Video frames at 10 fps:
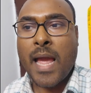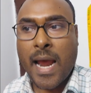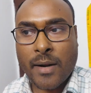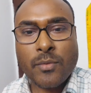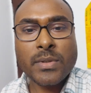
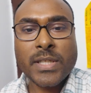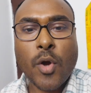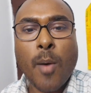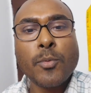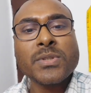around the
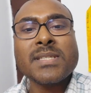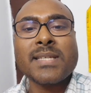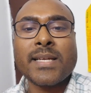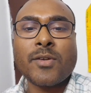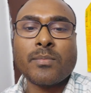opposite
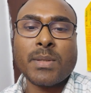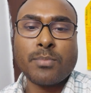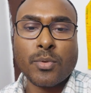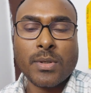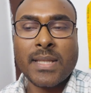side of the pole.